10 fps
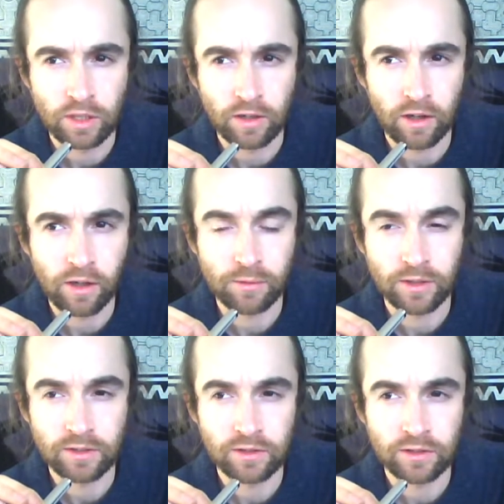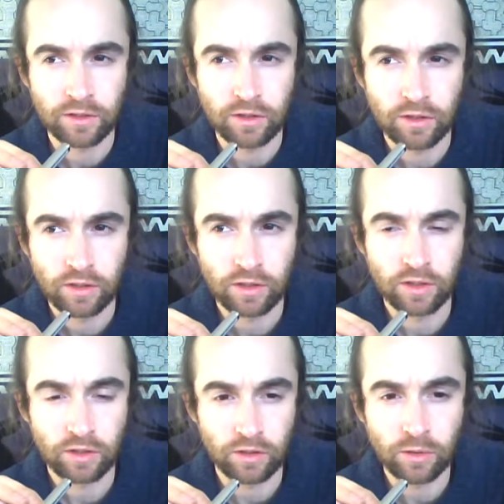Life is,
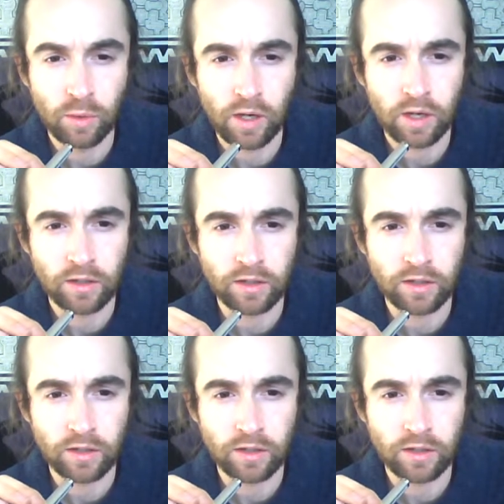you are